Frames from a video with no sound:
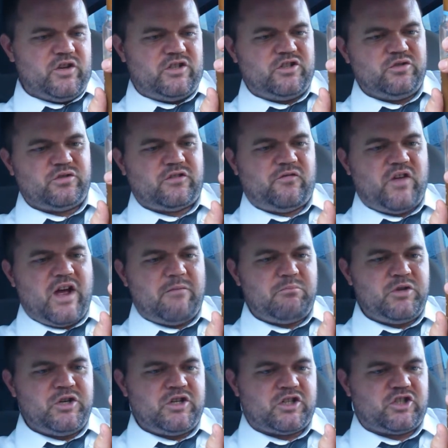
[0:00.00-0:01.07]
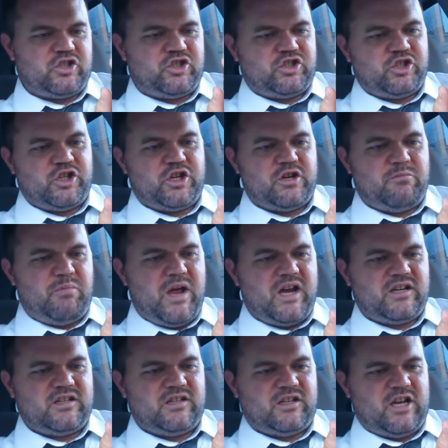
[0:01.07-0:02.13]
reduced fat milk, sugar,
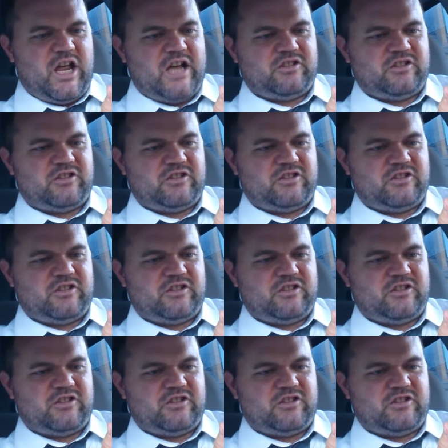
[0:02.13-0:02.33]
pectin,